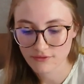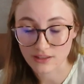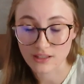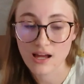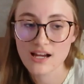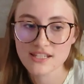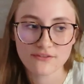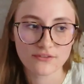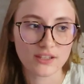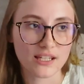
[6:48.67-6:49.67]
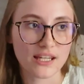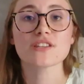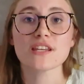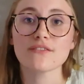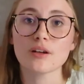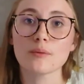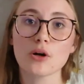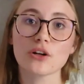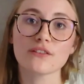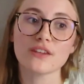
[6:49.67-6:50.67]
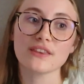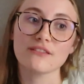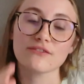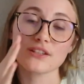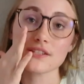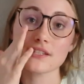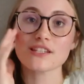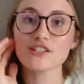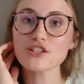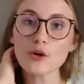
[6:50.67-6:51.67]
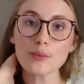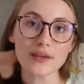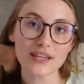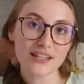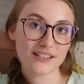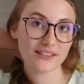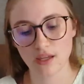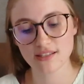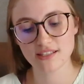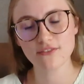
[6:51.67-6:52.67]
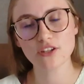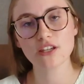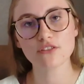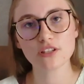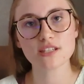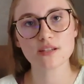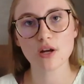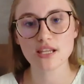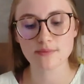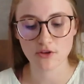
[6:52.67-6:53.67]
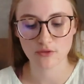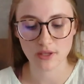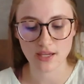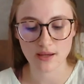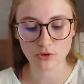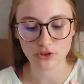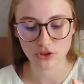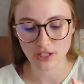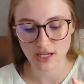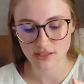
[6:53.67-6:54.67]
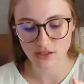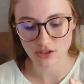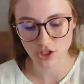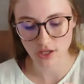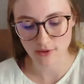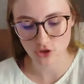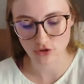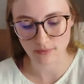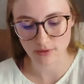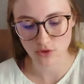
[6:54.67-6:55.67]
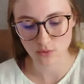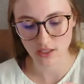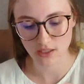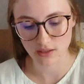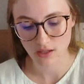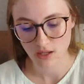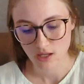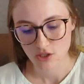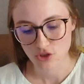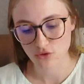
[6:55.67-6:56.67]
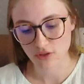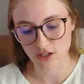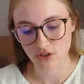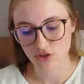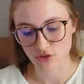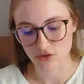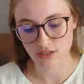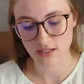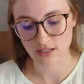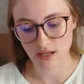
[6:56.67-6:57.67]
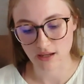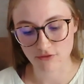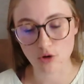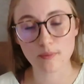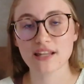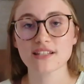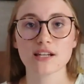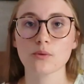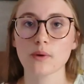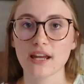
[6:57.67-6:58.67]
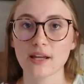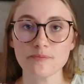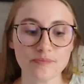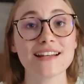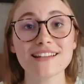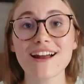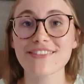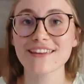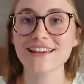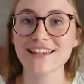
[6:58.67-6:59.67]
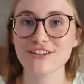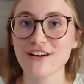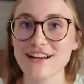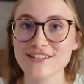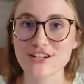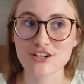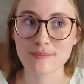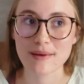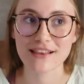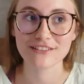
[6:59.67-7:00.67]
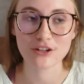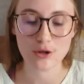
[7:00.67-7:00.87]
philosophy. There's even a part of it that feels dystopian. And Stephen King really surprised me with being able to create such chemistry between two characters in a romantic way. I did not think he could write such a compelling